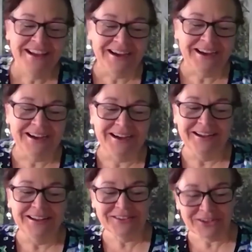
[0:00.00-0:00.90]

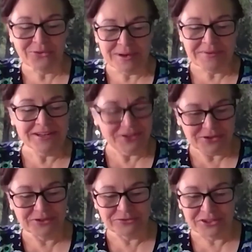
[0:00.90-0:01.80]
uh, so women who
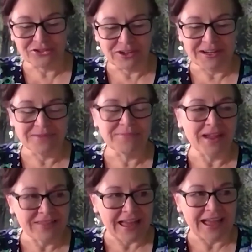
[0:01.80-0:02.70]
were frustrated
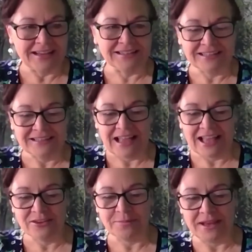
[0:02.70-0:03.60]
by that
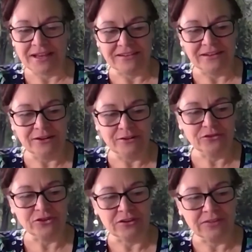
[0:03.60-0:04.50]
aspect of
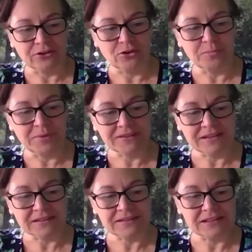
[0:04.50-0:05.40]
starting their own
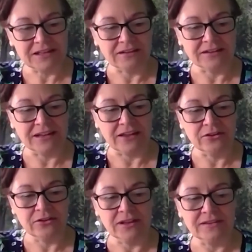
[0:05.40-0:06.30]
business got
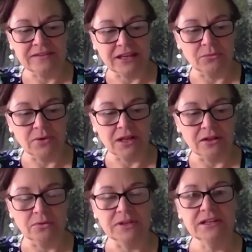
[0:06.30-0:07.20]
together and said,
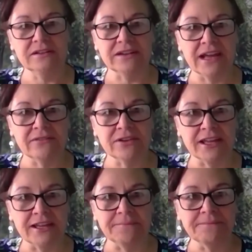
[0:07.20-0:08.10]
"Well, we need to
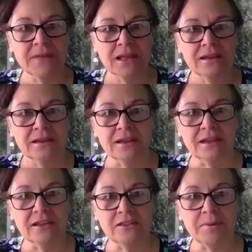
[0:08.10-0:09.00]
advocate,
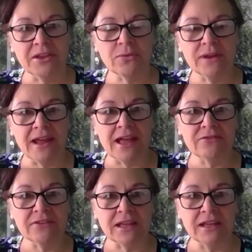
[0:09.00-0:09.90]
and the best way to
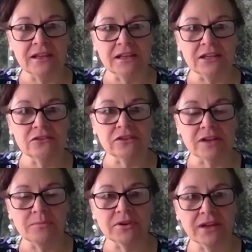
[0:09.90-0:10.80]
advocate is to
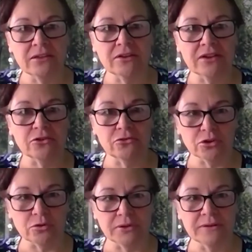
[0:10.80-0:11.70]
come together as a
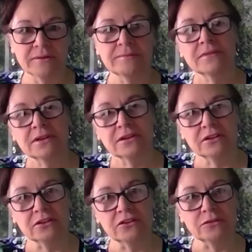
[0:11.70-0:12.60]
group,
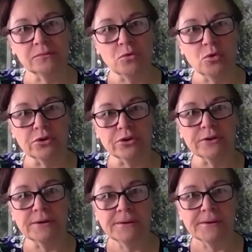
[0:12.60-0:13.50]
because more,